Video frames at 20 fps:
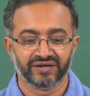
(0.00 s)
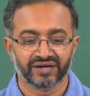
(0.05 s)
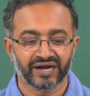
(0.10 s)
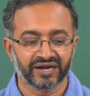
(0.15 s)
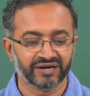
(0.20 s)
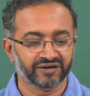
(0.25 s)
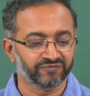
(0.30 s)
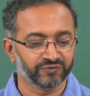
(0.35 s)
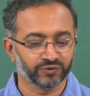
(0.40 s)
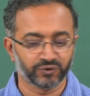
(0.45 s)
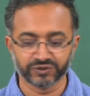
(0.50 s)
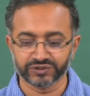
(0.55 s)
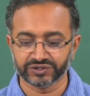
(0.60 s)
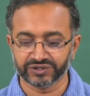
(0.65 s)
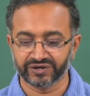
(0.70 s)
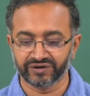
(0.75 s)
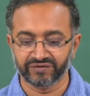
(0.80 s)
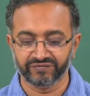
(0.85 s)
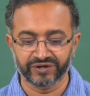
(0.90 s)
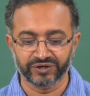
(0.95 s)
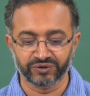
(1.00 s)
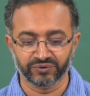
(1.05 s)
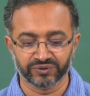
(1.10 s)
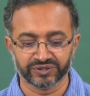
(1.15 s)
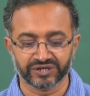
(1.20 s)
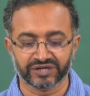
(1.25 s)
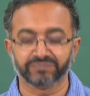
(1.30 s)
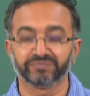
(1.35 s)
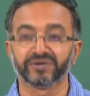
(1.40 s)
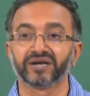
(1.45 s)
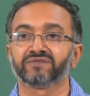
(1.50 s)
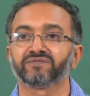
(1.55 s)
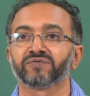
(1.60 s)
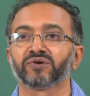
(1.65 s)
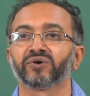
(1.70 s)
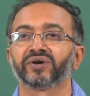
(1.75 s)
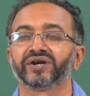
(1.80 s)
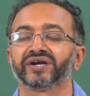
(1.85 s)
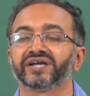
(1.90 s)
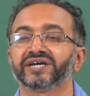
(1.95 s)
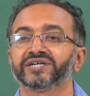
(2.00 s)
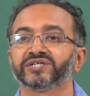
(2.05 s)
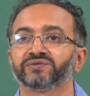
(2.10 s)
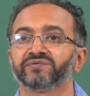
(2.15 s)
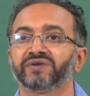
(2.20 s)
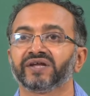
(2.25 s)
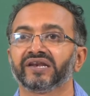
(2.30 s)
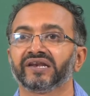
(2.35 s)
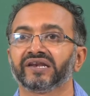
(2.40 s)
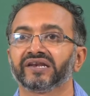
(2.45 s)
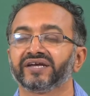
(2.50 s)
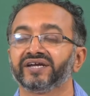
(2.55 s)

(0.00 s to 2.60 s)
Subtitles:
And of course, we know that melt flow index will